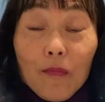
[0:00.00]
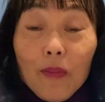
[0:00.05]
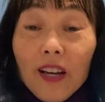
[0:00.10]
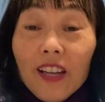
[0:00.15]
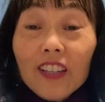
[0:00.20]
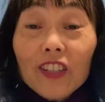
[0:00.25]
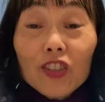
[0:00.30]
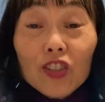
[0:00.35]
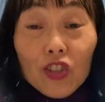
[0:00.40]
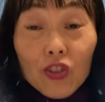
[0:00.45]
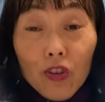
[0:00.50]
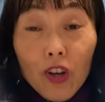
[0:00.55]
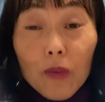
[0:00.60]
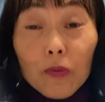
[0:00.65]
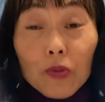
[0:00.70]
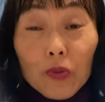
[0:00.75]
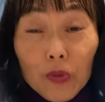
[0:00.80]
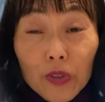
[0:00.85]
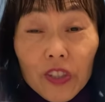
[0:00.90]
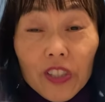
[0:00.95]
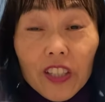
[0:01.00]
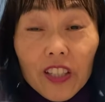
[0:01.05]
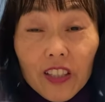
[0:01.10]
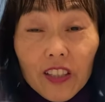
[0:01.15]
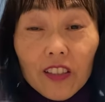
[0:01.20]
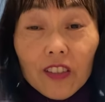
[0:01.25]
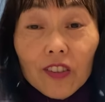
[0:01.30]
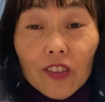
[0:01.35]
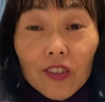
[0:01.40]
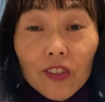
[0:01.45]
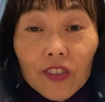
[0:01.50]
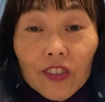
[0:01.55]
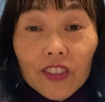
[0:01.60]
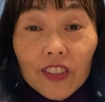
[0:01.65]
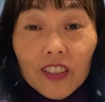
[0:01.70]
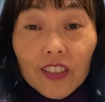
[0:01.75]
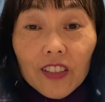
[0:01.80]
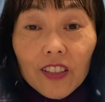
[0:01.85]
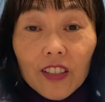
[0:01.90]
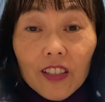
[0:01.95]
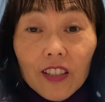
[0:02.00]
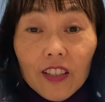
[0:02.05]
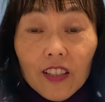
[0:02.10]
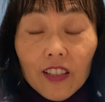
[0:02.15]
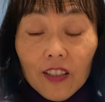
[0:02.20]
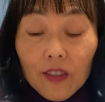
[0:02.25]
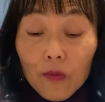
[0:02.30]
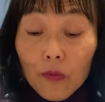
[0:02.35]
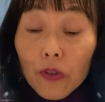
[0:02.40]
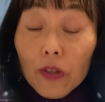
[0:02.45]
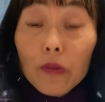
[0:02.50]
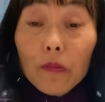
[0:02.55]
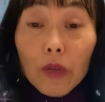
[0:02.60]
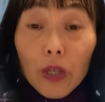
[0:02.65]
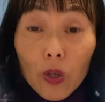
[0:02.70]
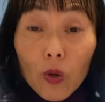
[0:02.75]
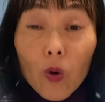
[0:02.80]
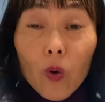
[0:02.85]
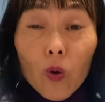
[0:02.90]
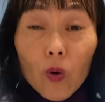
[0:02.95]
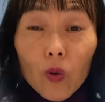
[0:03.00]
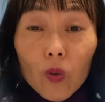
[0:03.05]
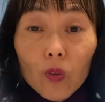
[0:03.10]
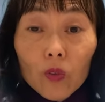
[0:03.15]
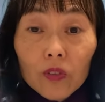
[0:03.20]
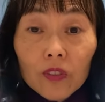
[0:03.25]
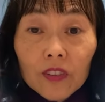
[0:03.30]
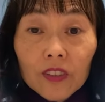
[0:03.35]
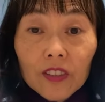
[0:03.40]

by his stripes we are healed and we are made whole.